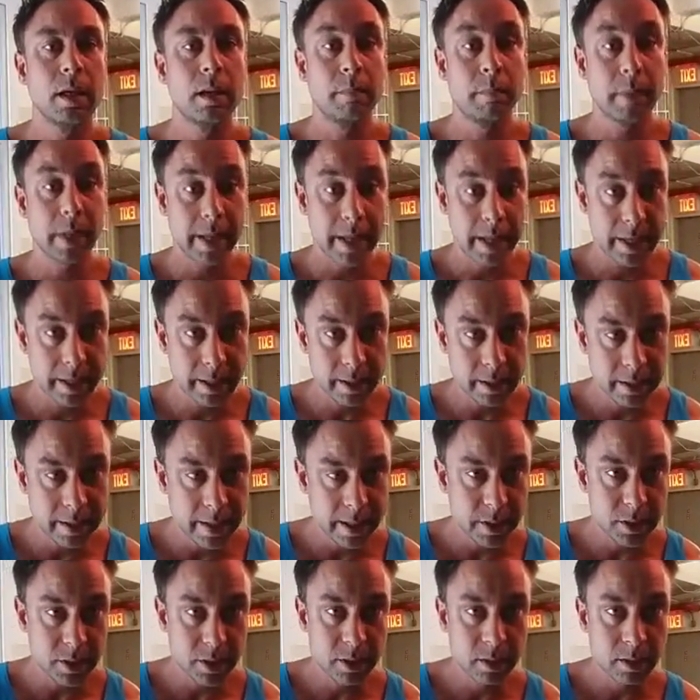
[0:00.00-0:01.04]
mechanical
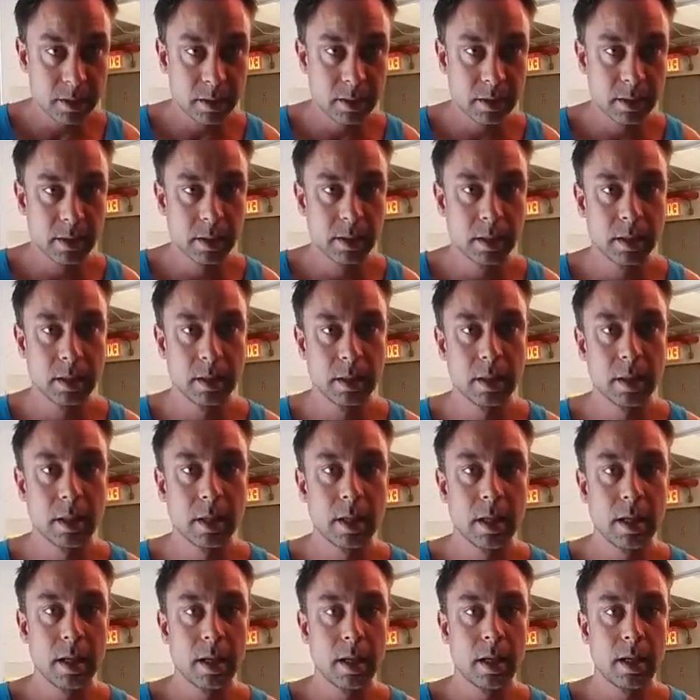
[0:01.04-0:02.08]
tension,
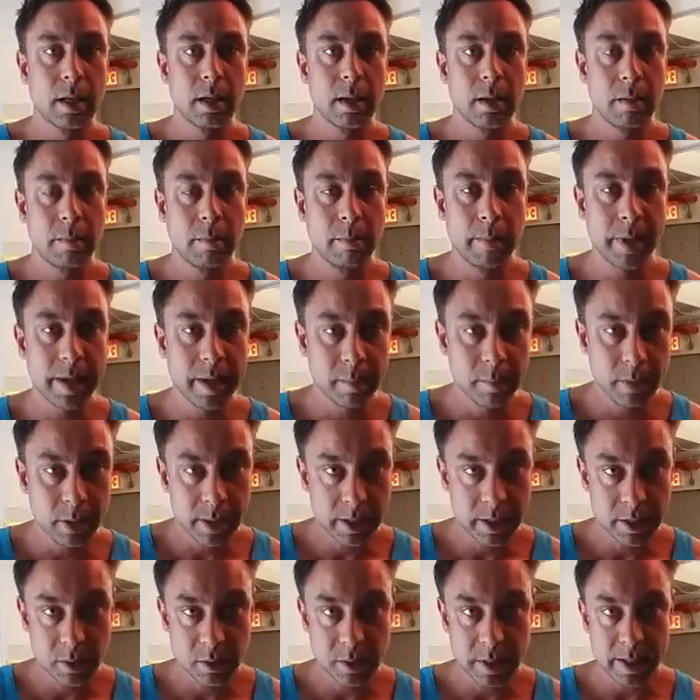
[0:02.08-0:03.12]

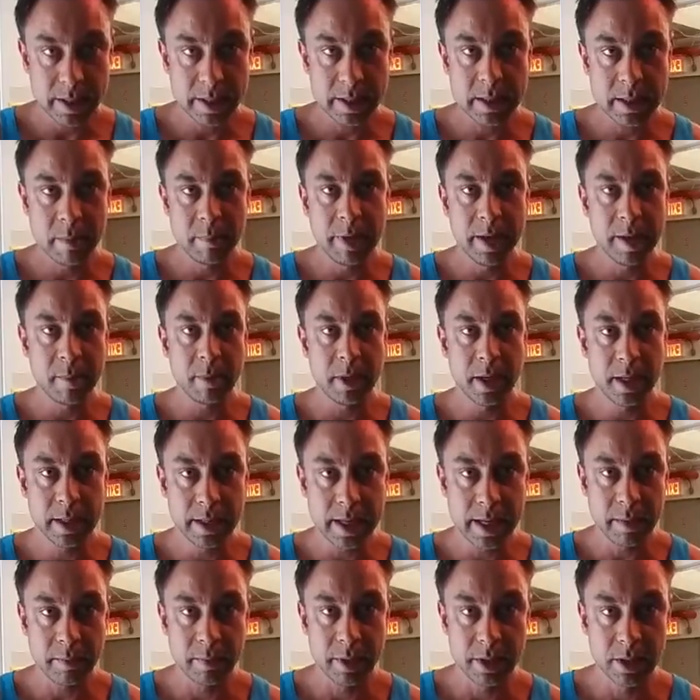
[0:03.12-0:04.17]
metabolic stress, and metabolic
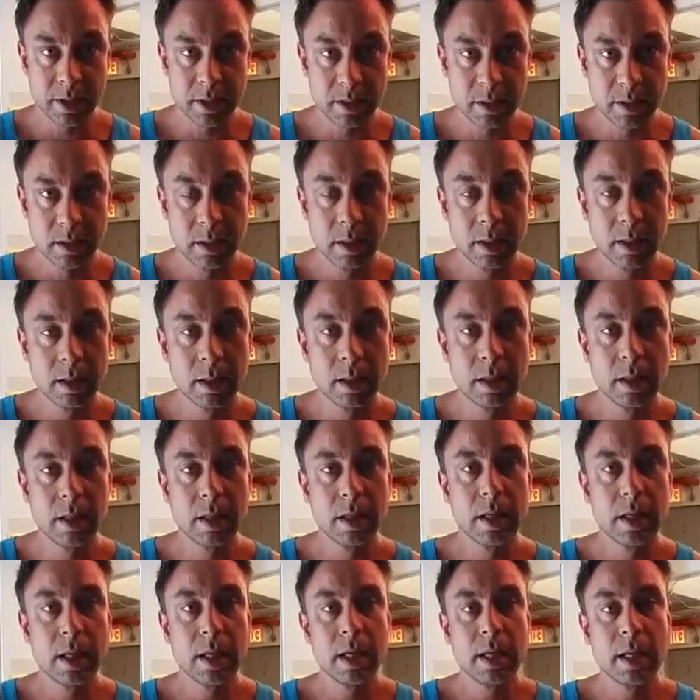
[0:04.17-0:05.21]
damage.
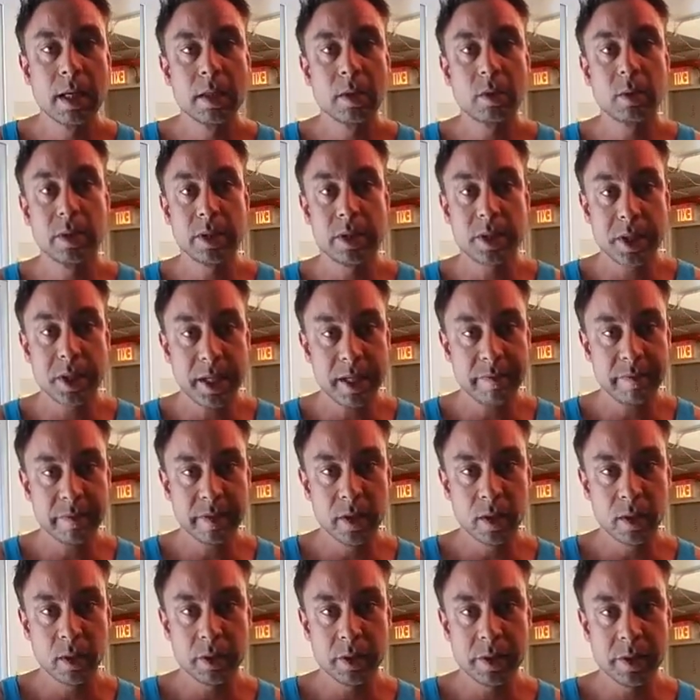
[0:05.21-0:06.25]
To achieve
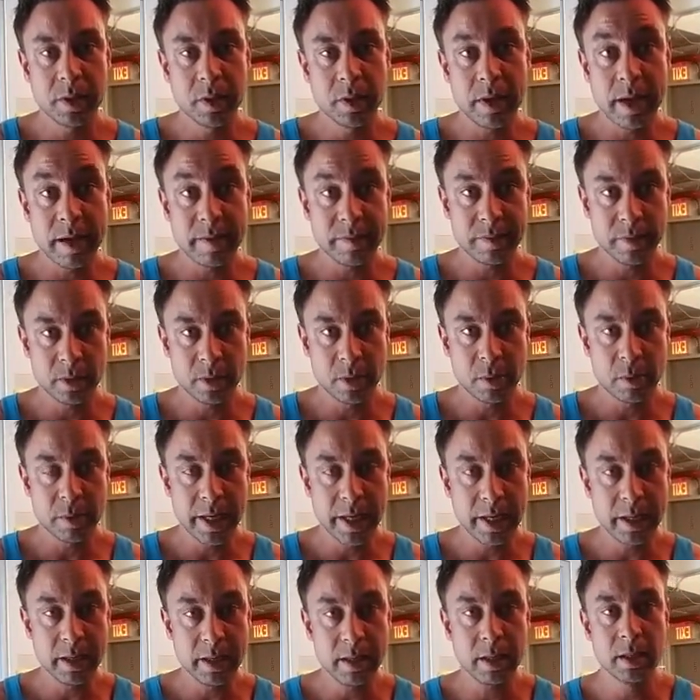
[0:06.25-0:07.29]
those, you have to
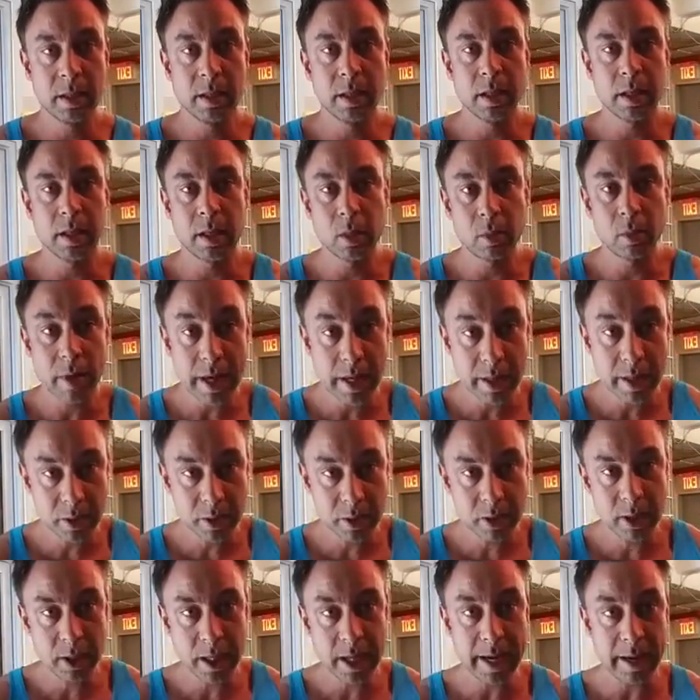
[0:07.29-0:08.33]
train
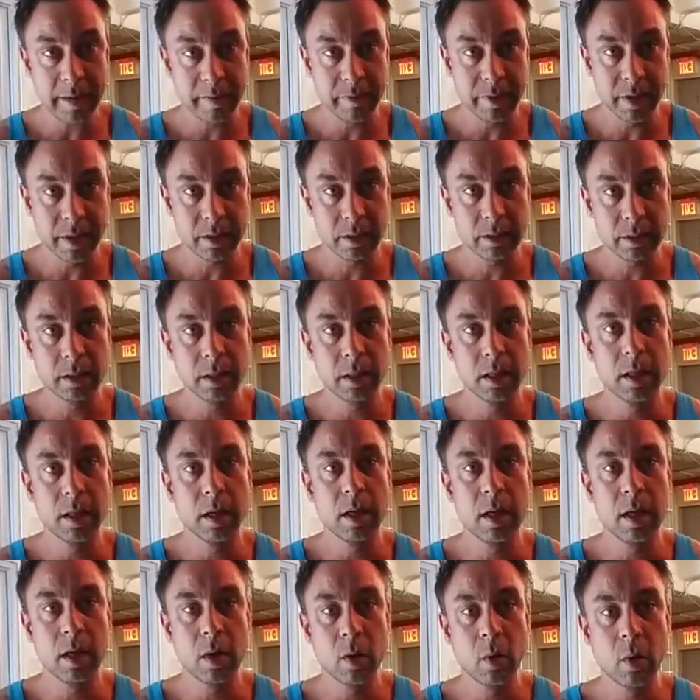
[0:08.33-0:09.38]
gradually heavier,
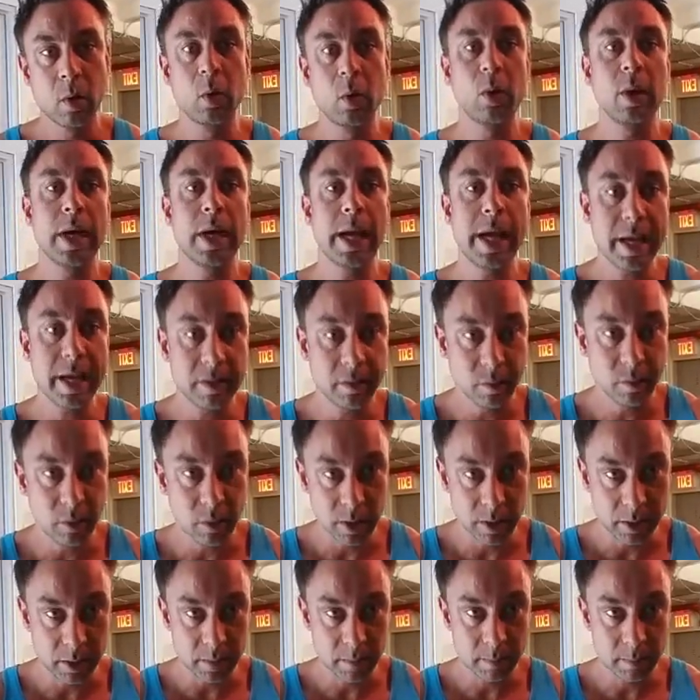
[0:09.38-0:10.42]
or add
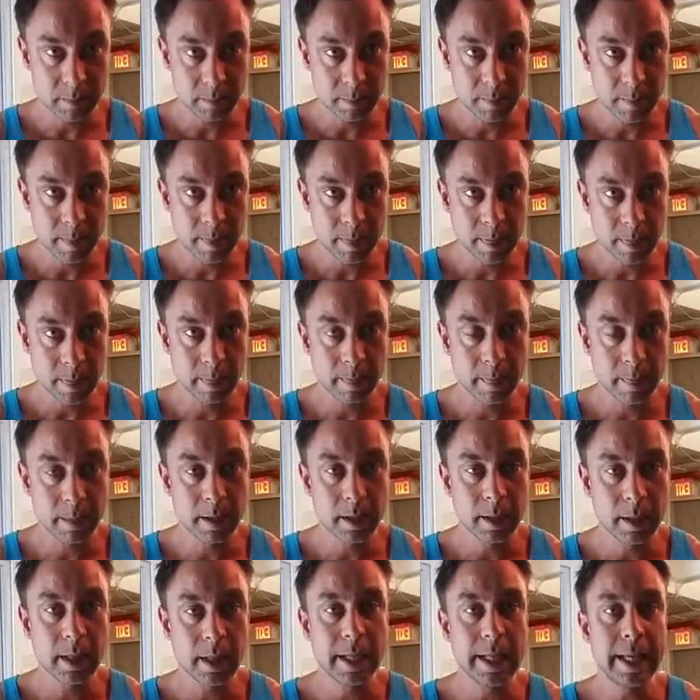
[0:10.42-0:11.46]
volume.
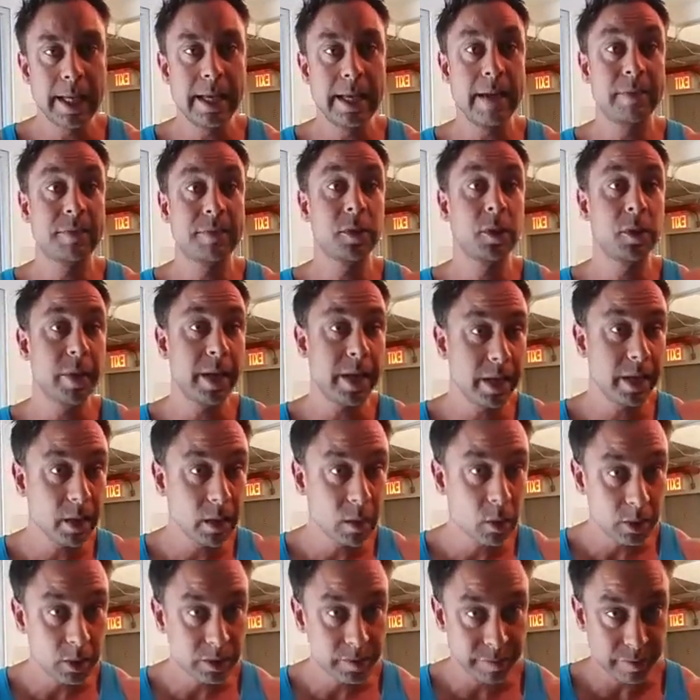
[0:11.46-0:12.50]
You have to train in
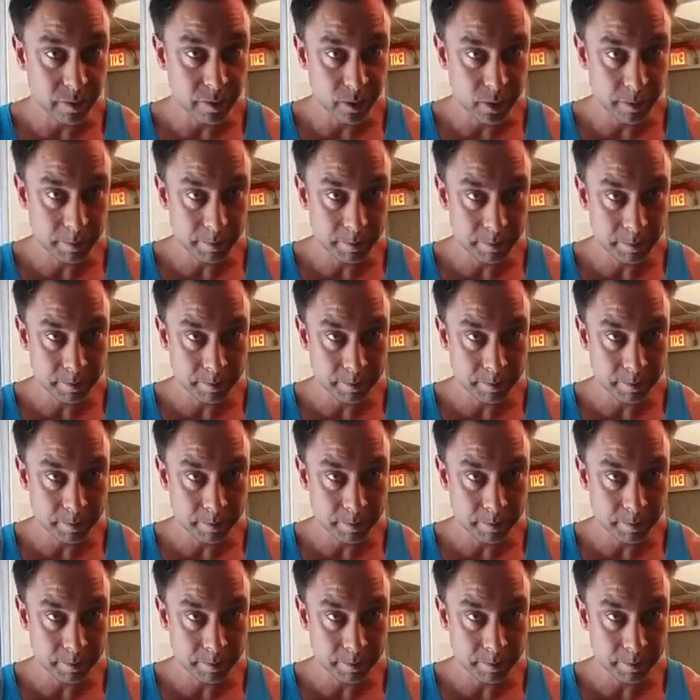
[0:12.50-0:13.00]
good form.